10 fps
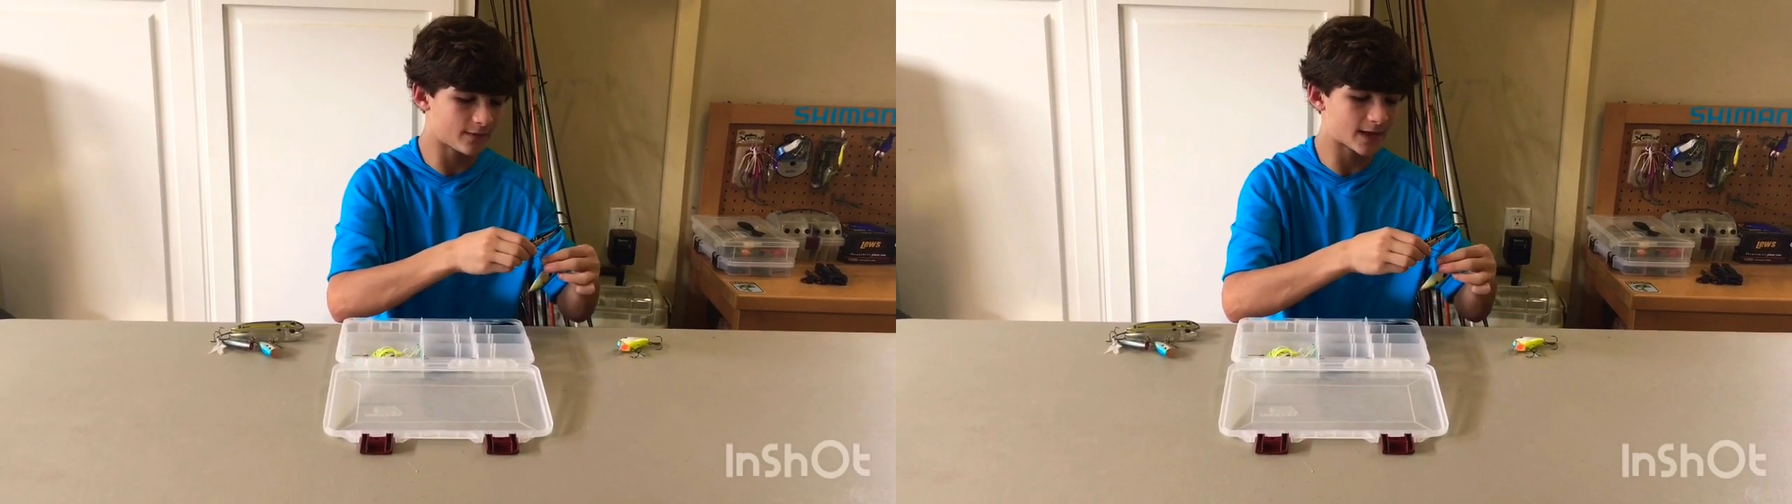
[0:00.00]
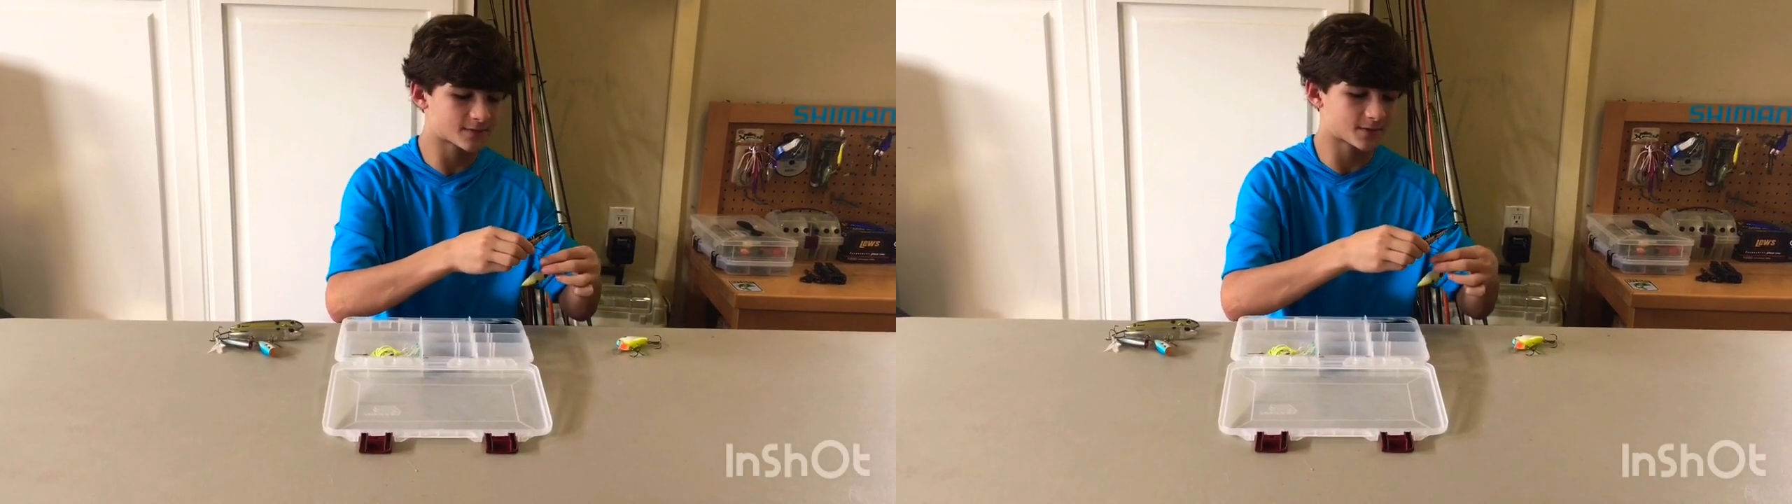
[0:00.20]

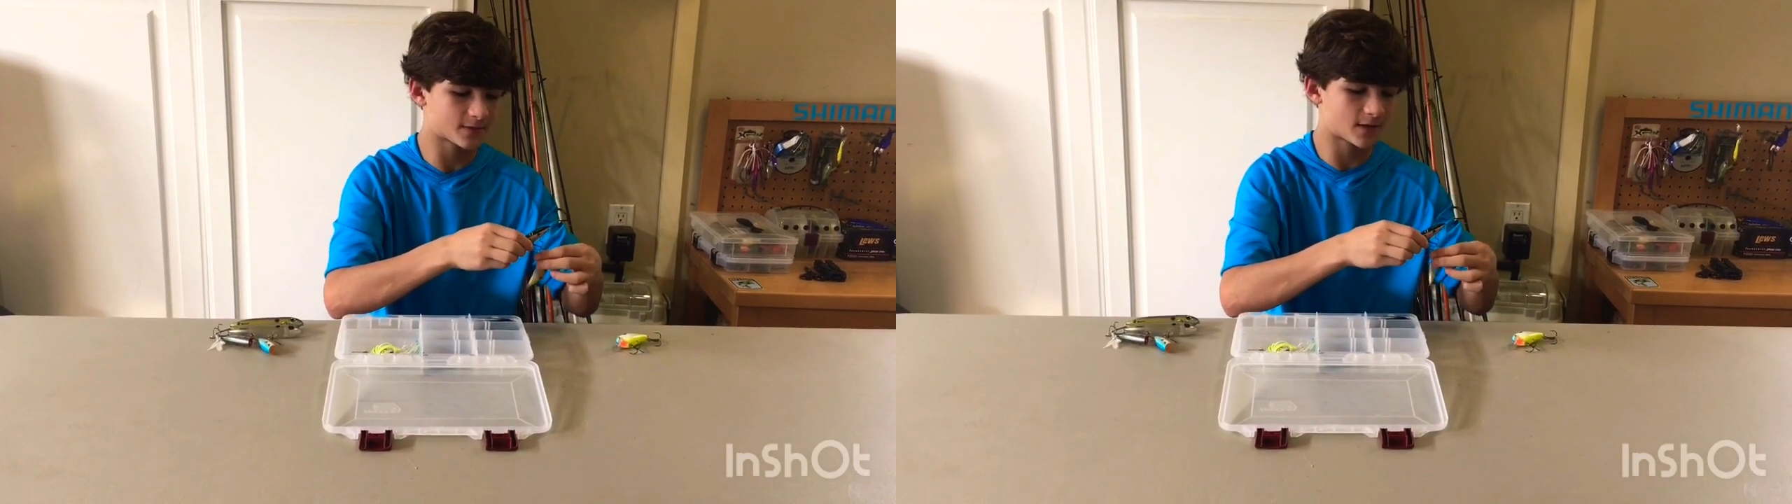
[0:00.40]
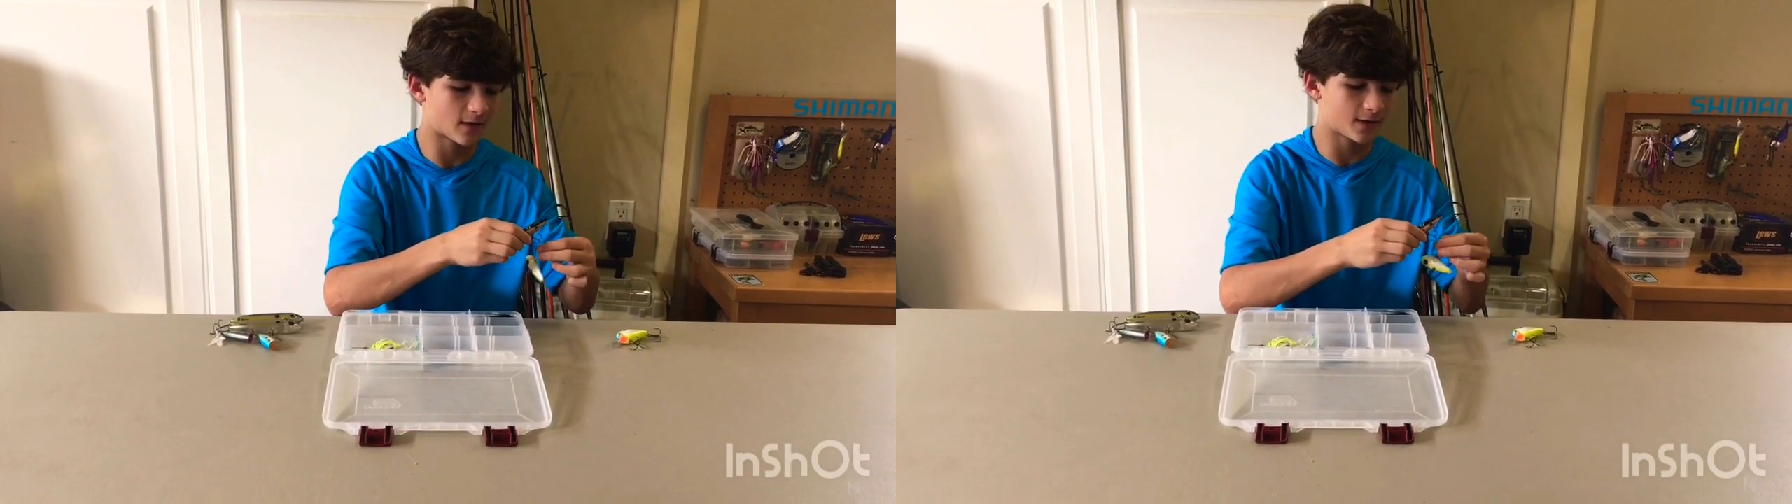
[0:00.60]
and that's what
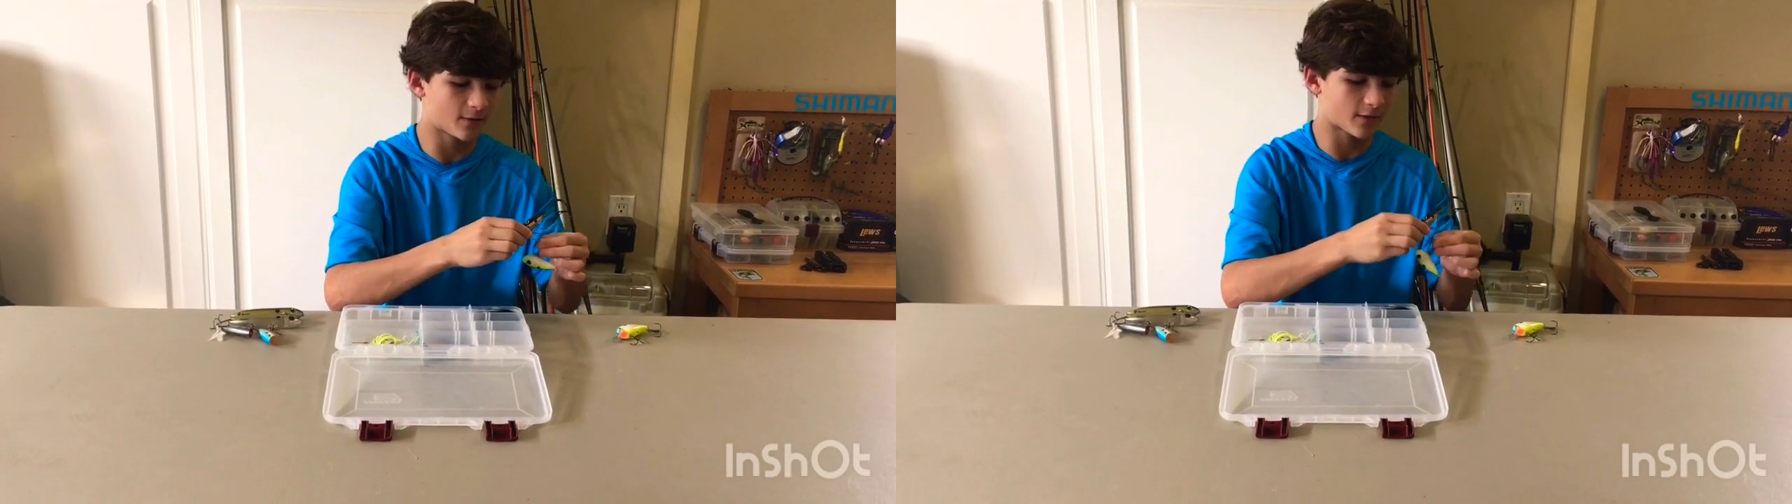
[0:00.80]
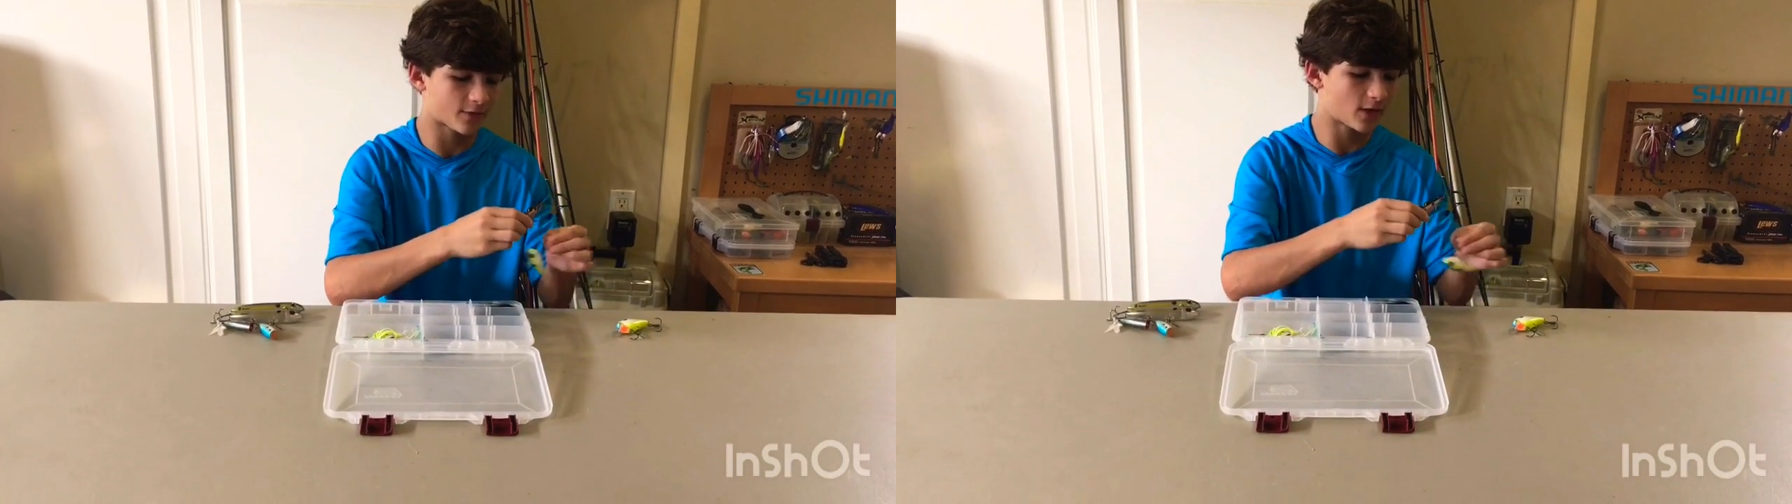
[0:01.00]
color you
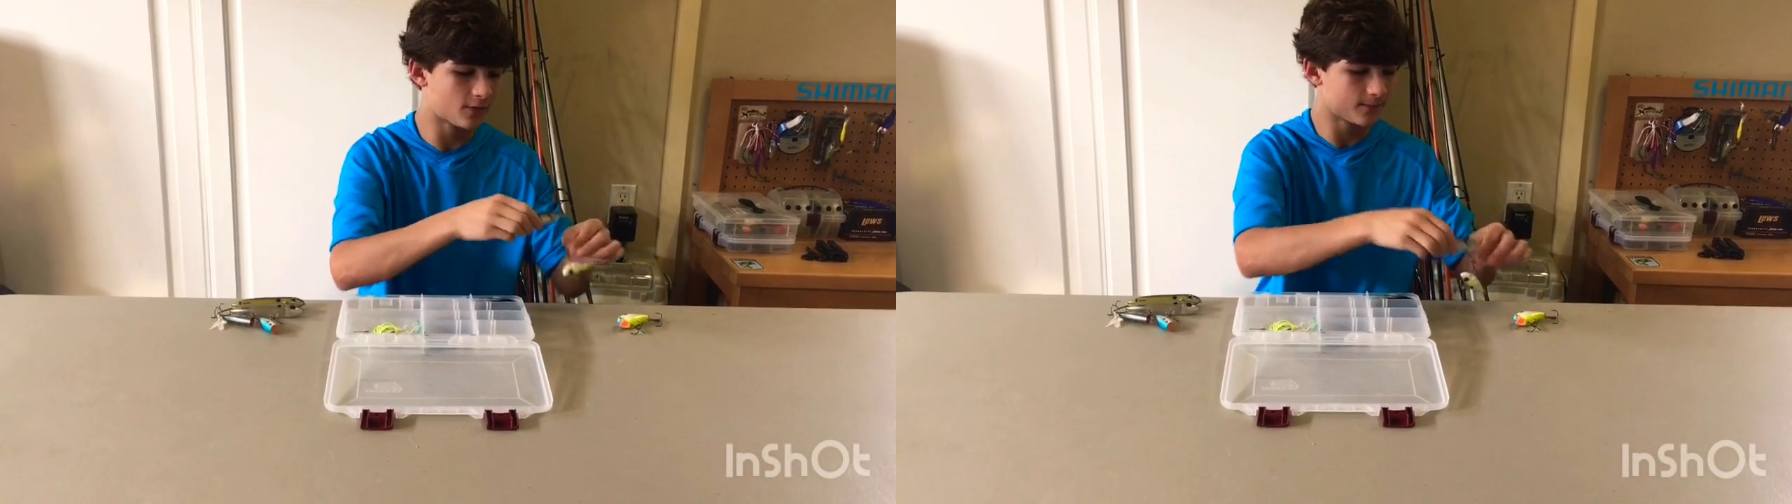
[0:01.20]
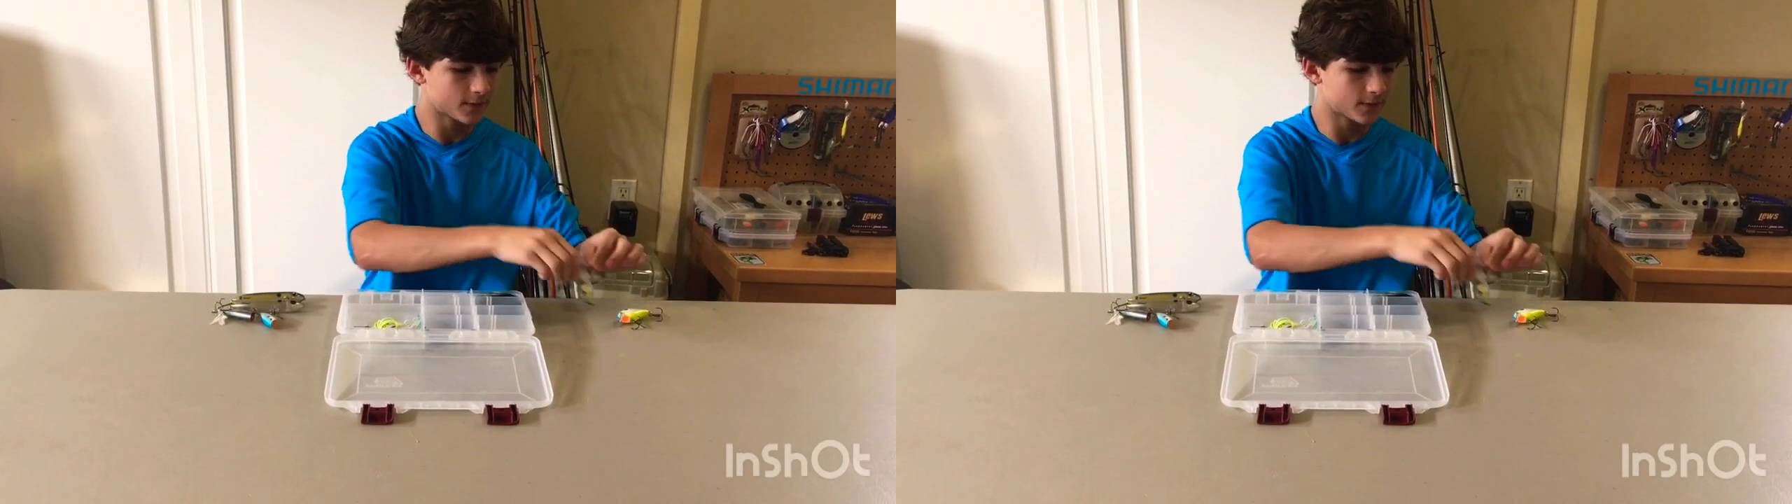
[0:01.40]
want to throw.